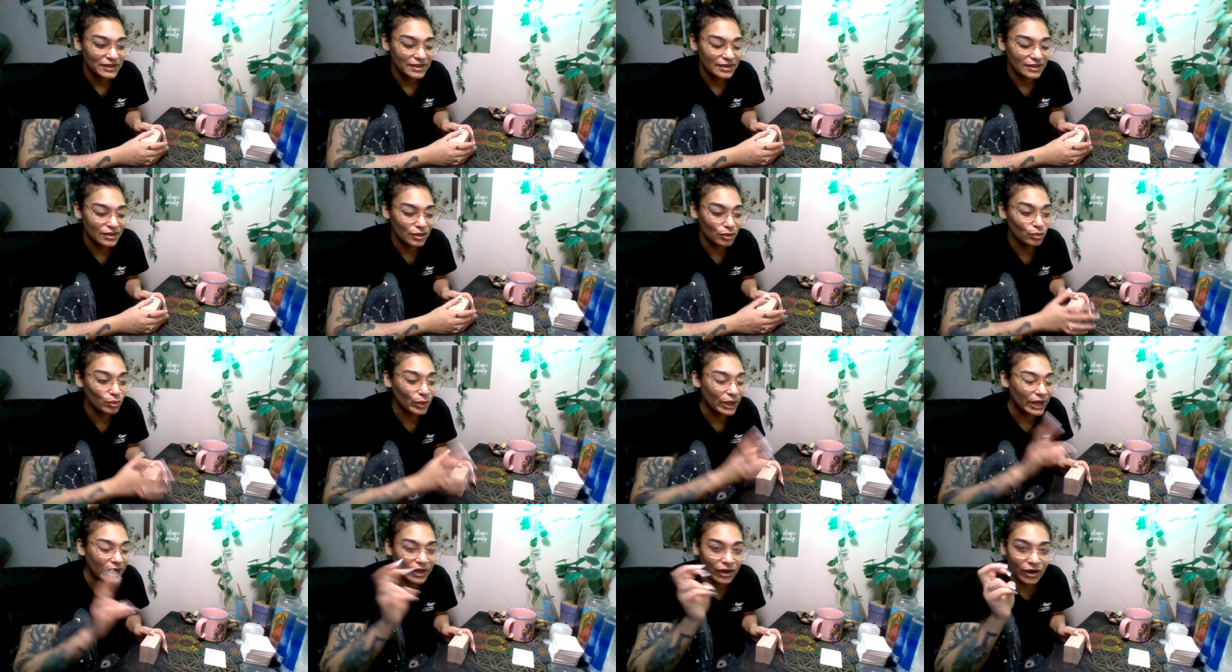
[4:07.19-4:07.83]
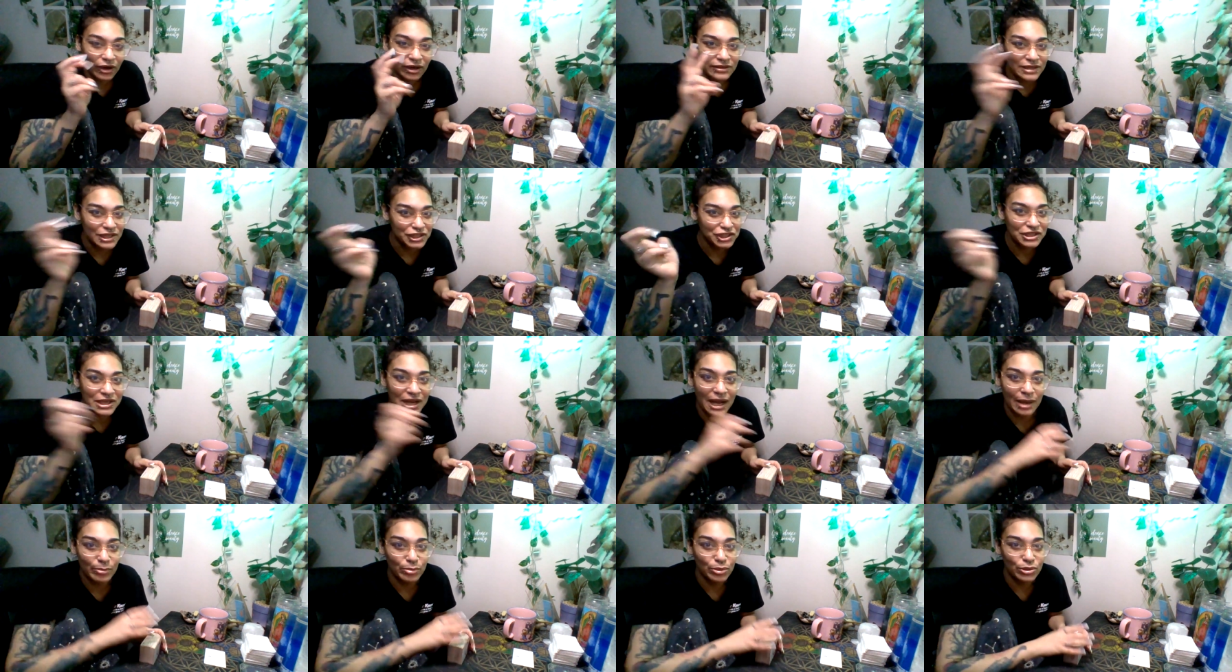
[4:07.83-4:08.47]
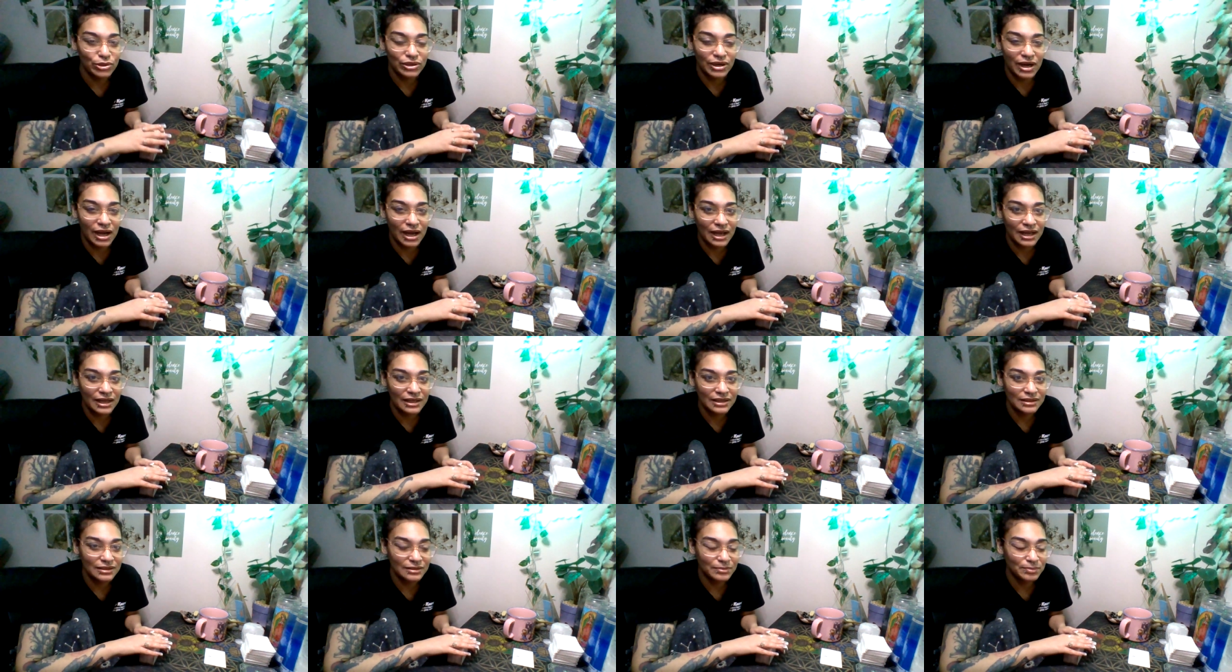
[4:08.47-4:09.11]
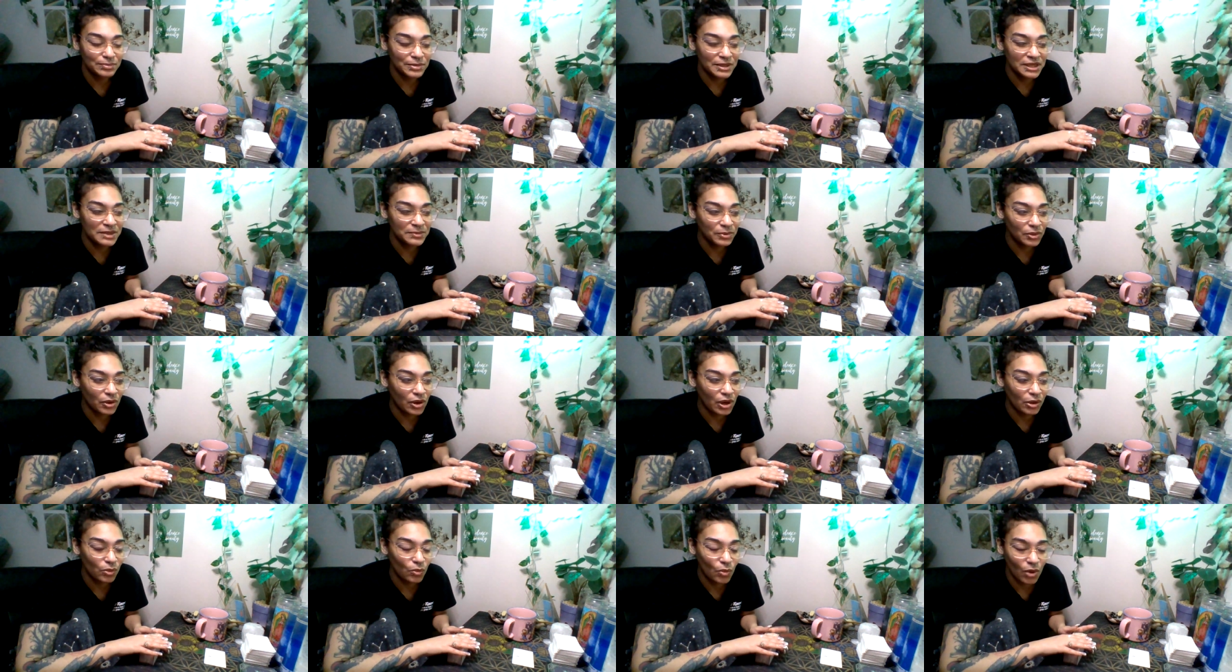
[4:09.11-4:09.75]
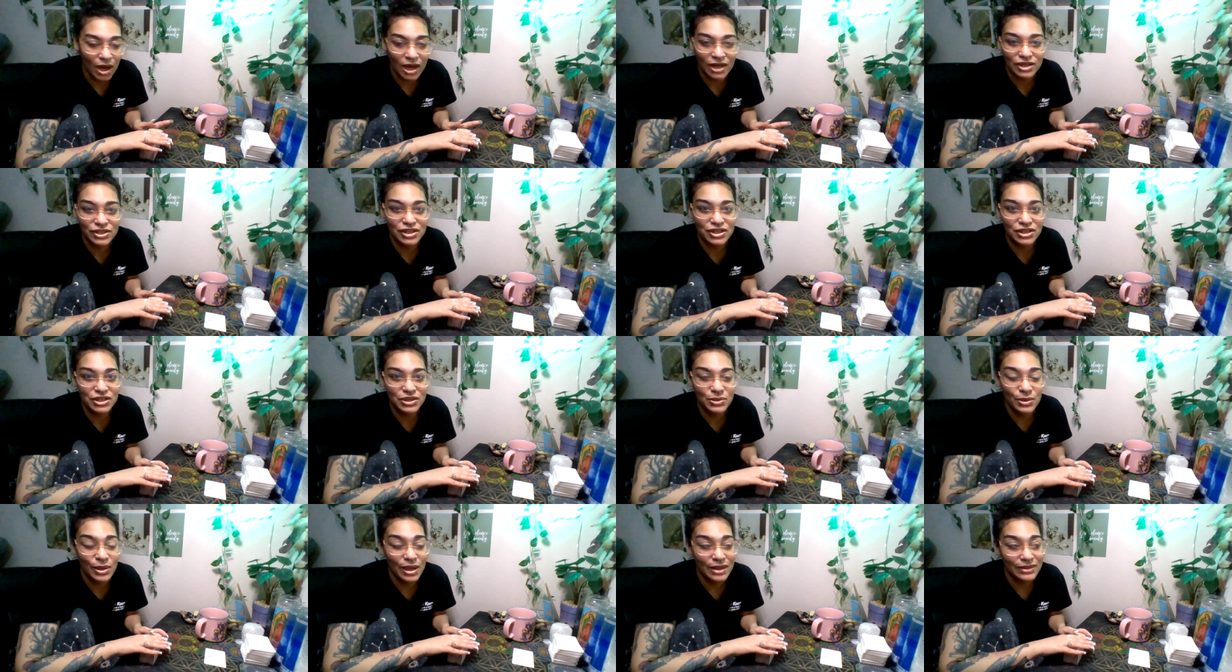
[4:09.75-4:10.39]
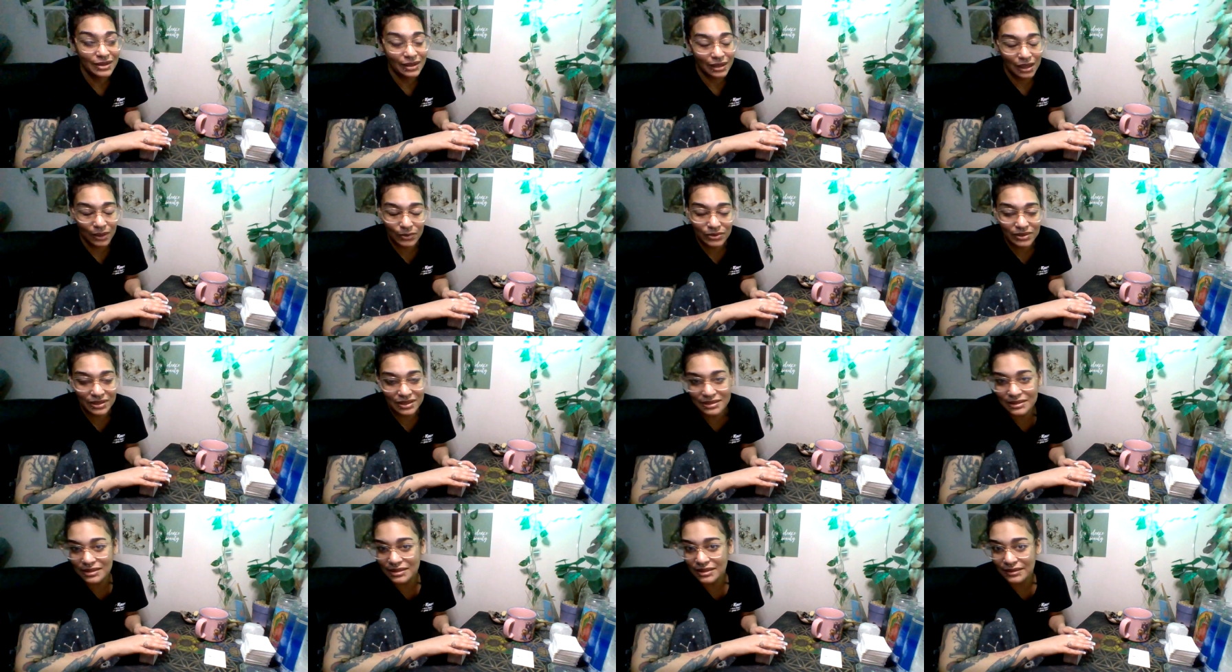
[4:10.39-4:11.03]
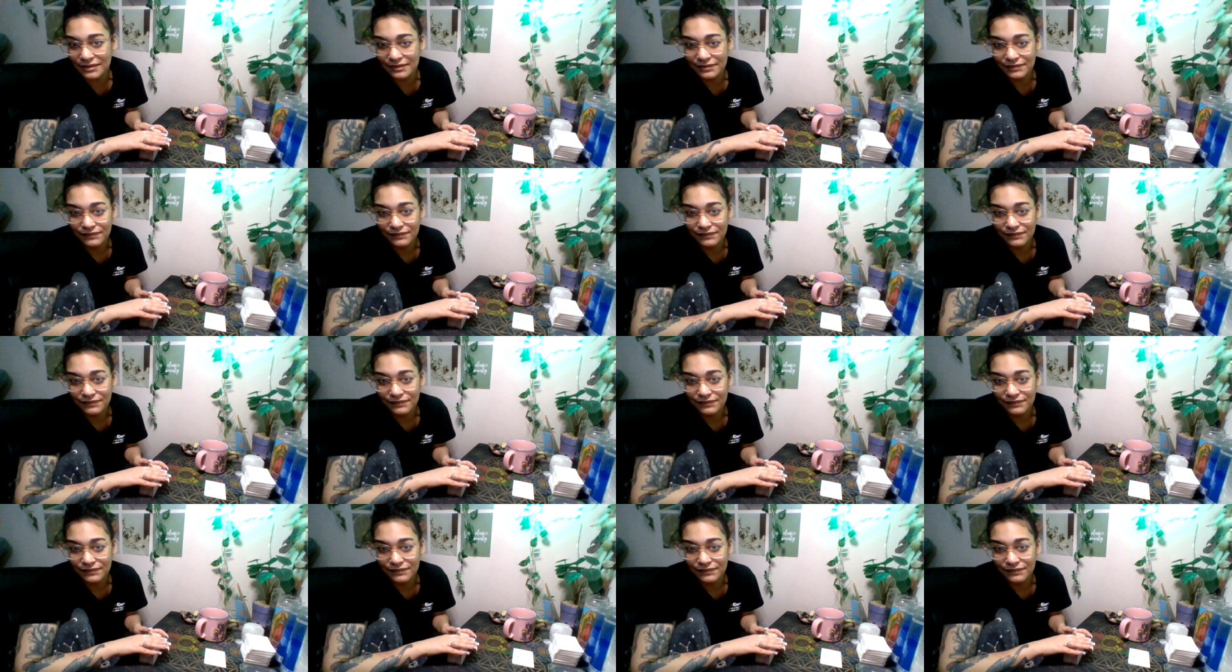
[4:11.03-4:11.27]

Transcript: the radar that you got put on, people are watching you and they like what they see.